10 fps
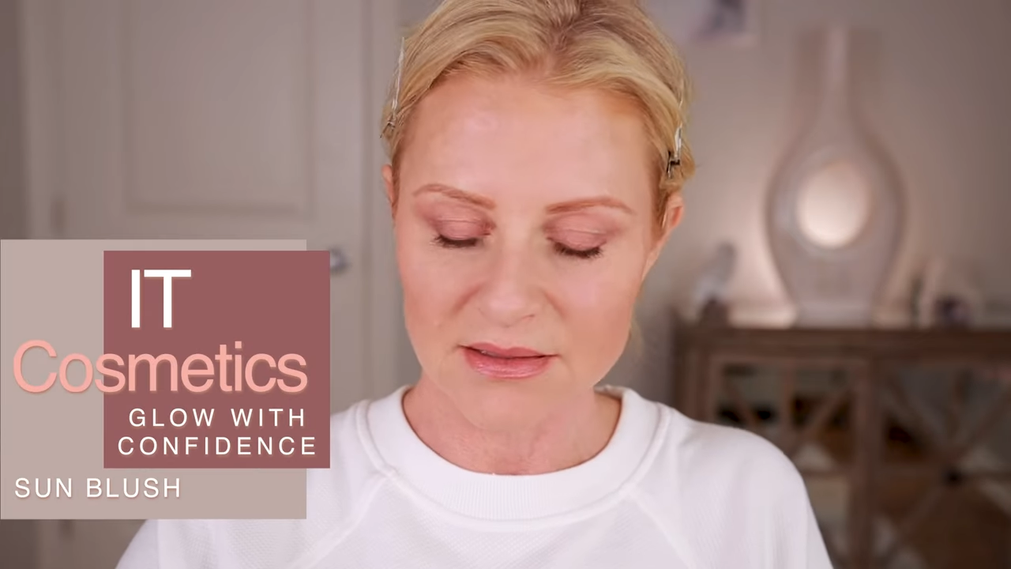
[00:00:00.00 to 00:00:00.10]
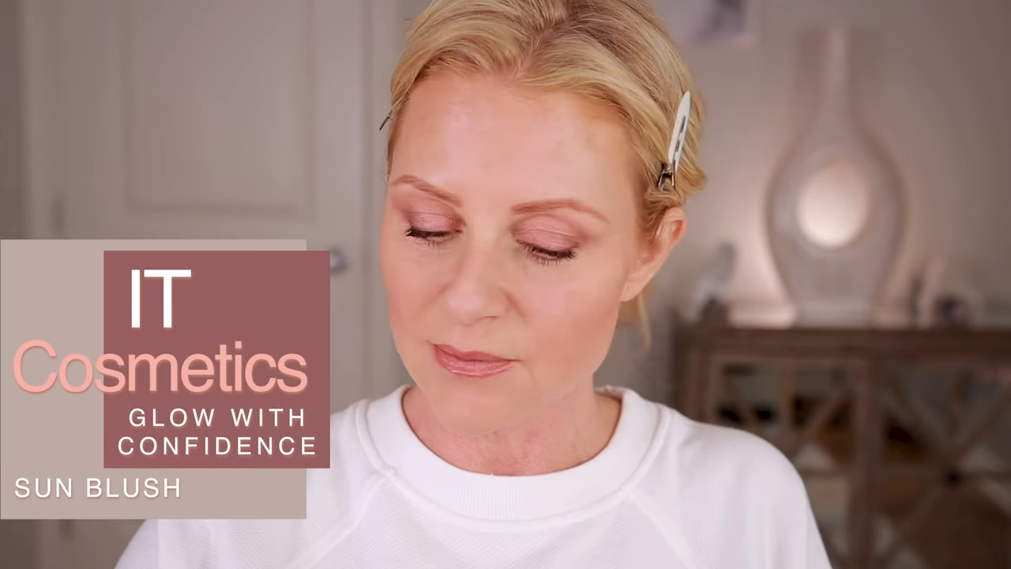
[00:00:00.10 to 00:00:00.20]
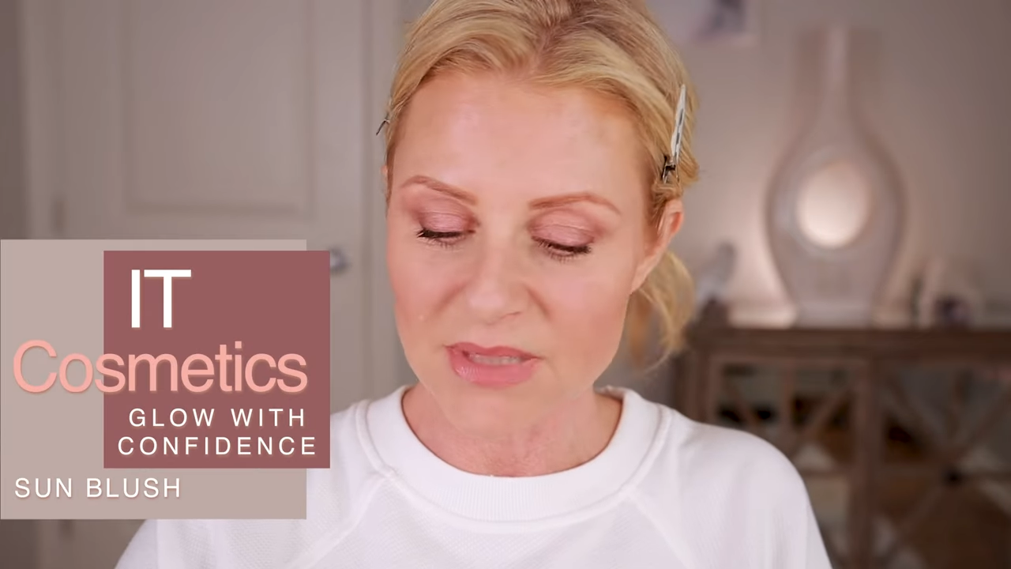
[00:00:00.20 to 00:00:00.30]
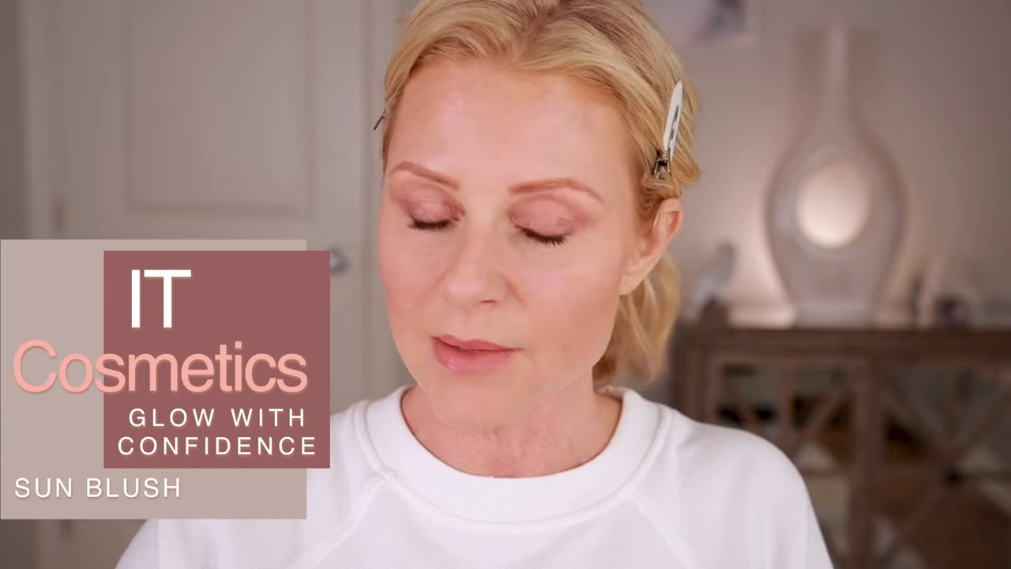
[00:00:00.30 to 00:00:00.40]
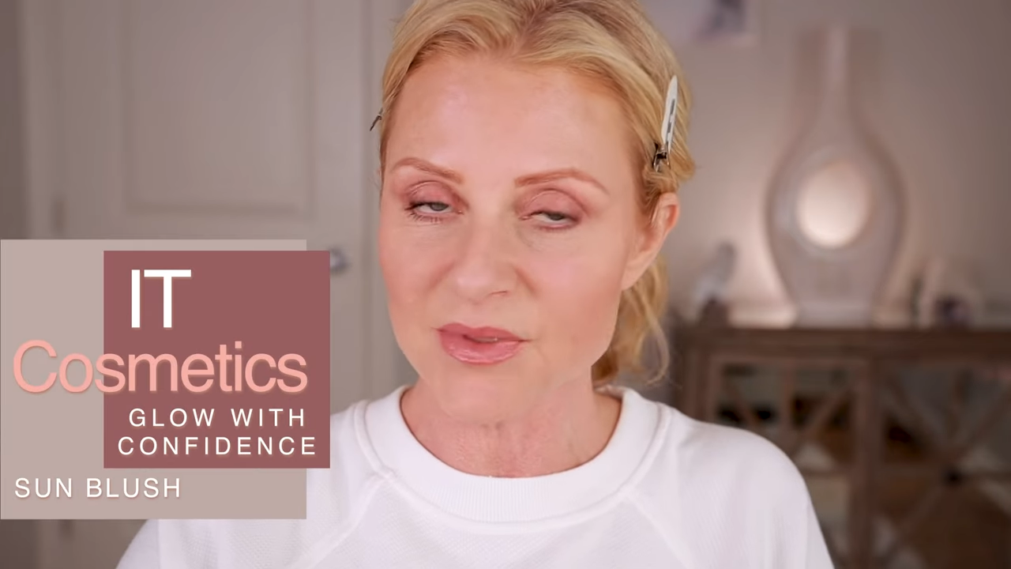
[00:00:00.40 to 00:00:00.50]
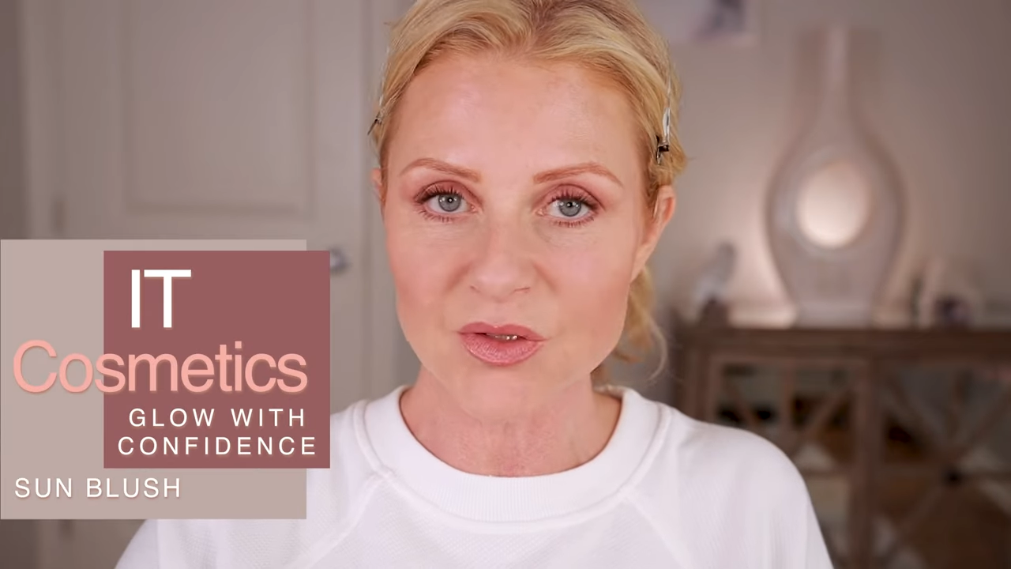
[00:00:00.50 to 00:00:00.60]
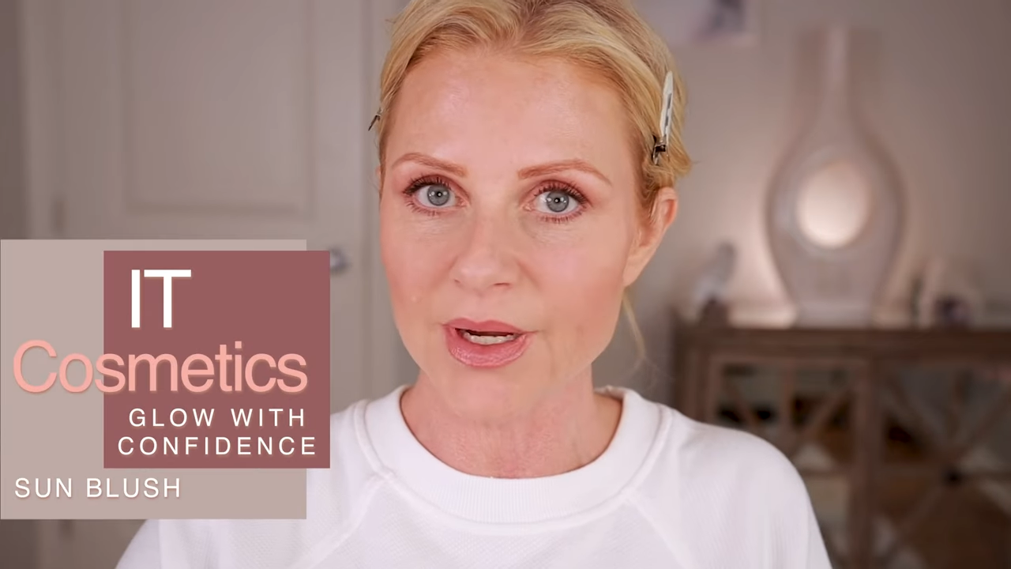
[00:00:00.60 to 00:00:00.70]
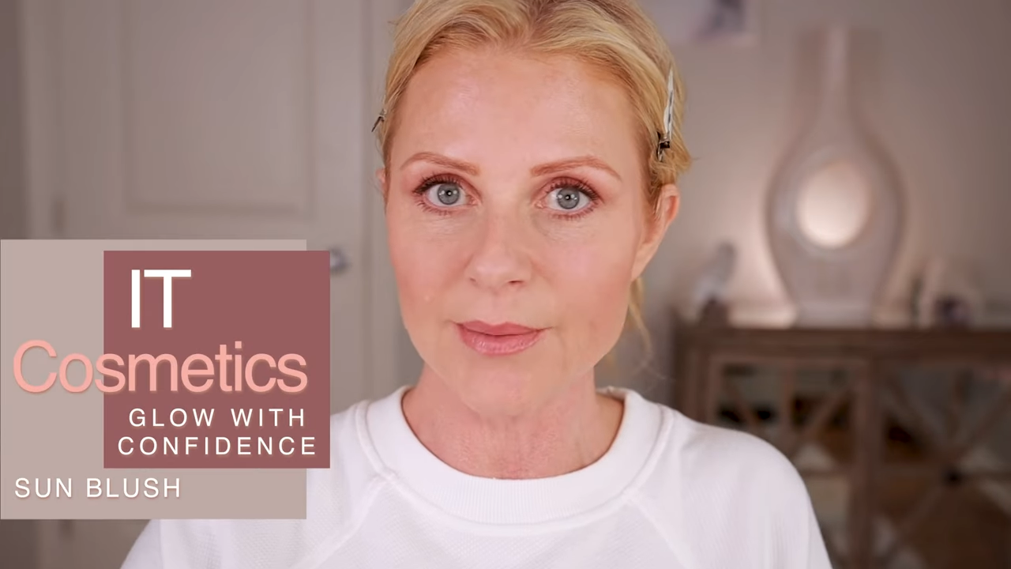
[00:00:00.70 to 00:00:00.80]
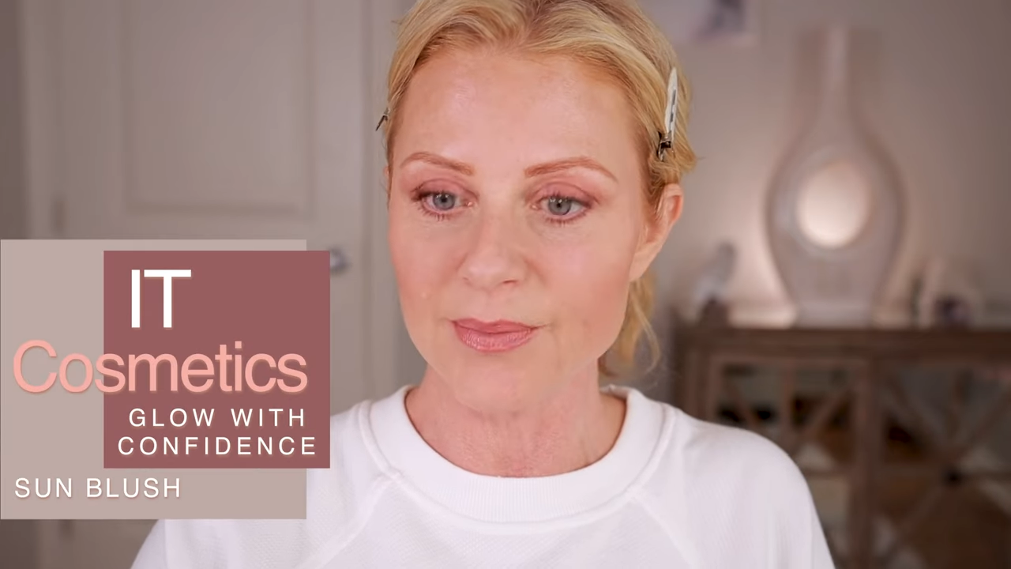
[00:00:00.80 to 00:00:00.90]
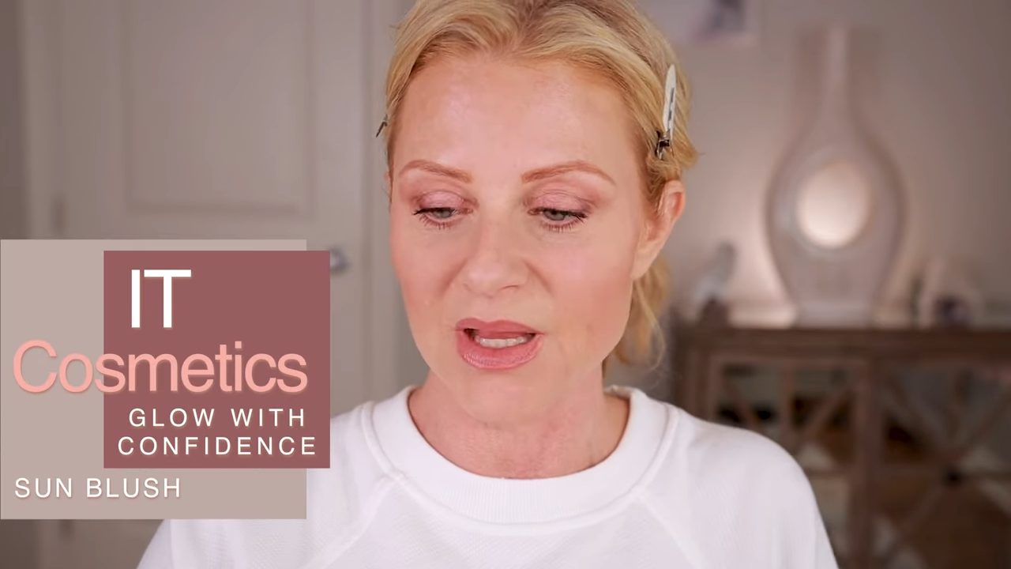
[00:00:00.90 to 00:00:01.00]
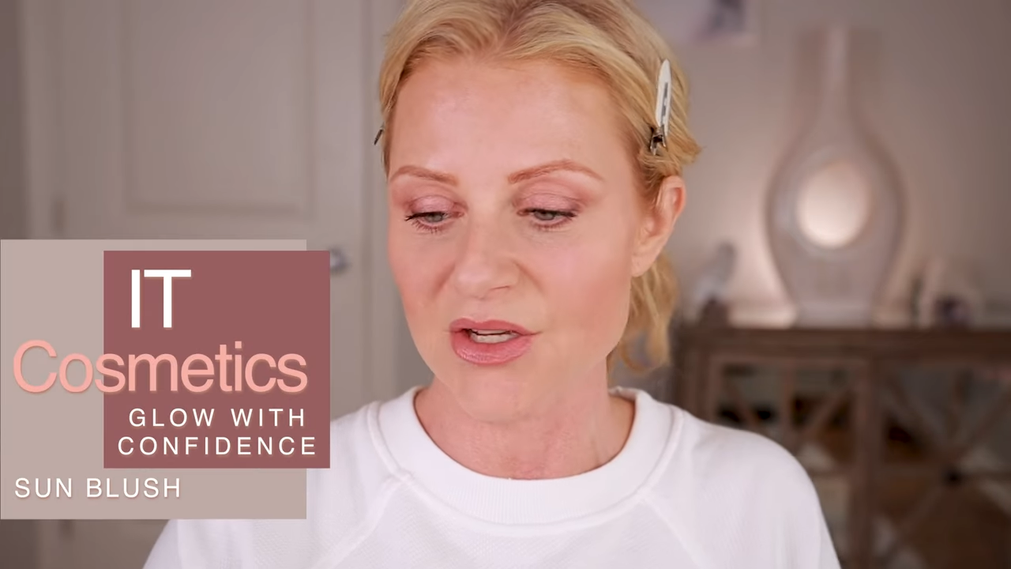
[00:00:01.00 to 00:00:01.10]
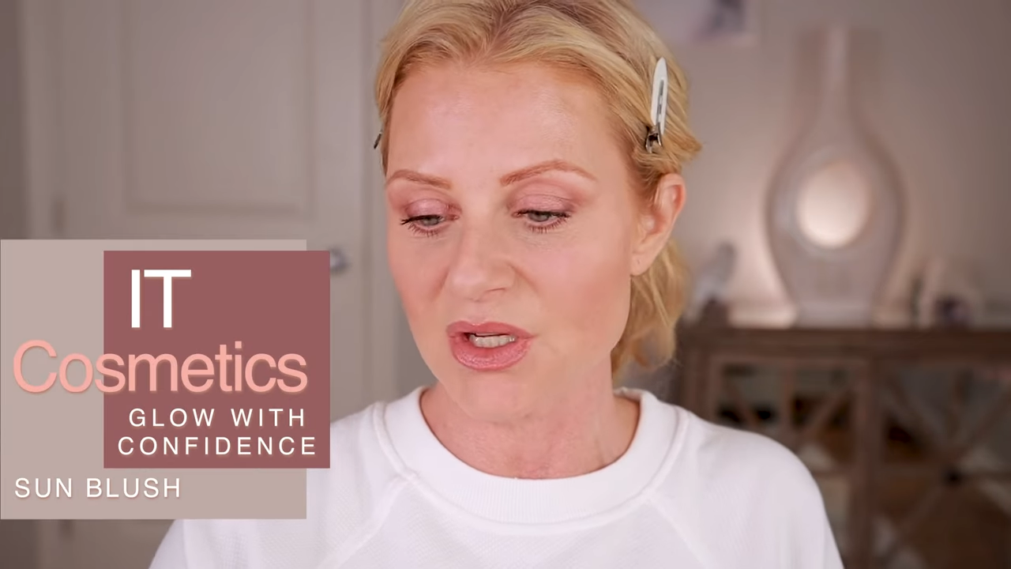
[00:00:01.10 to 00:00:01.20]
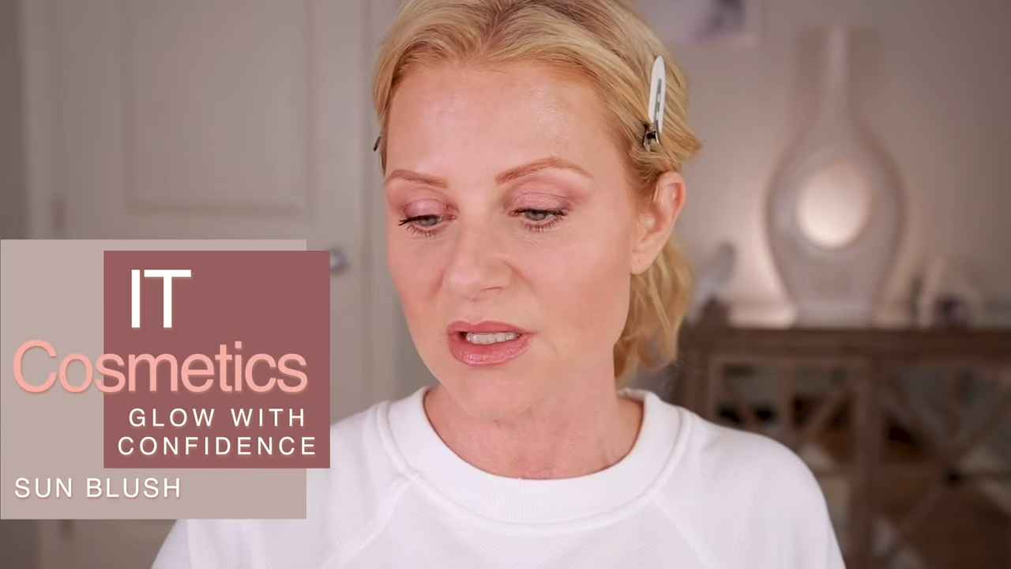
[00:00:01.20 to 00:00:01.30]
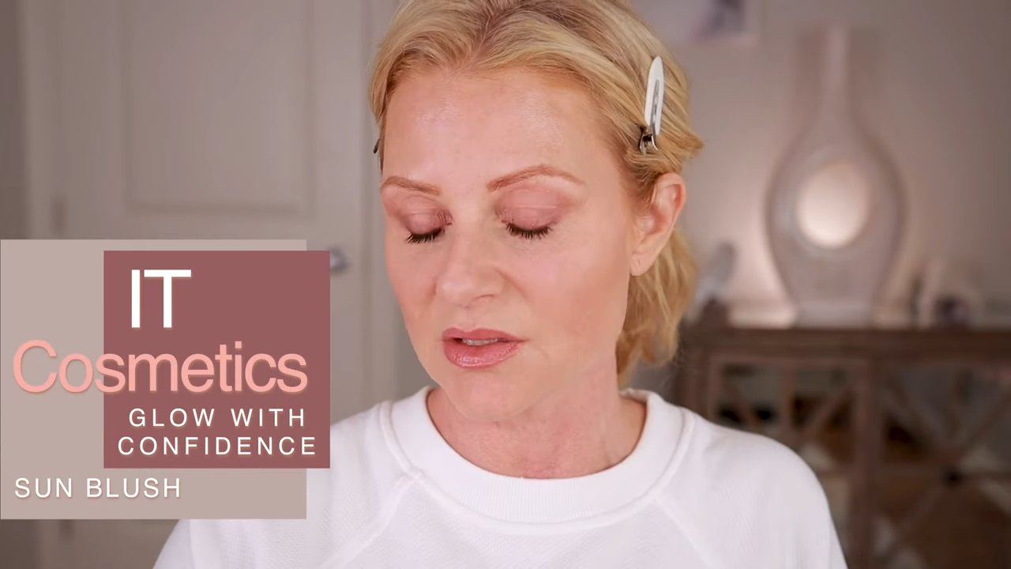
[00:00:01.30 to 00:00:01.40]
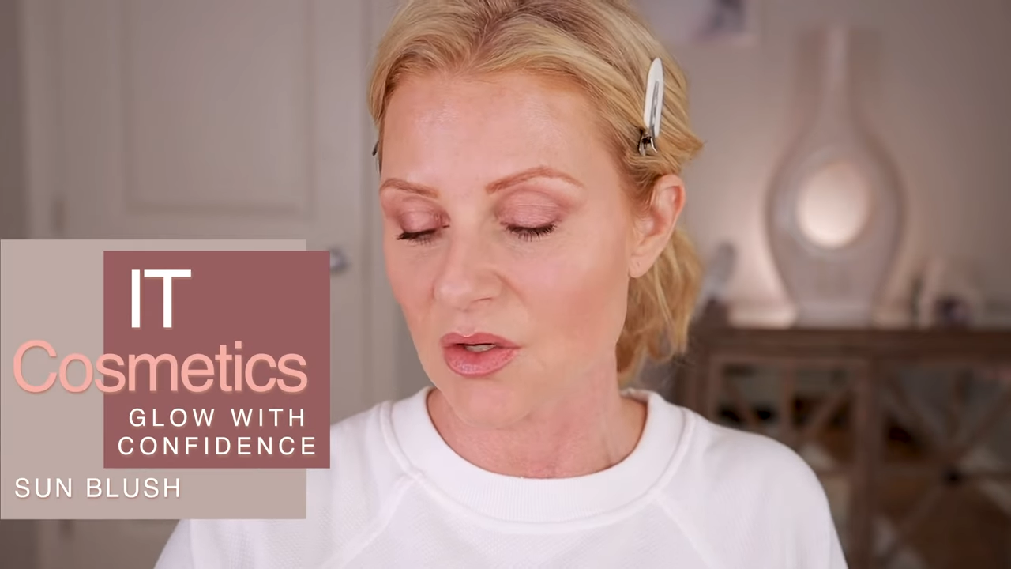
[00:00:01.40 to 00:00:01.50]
Sometimes cream blushes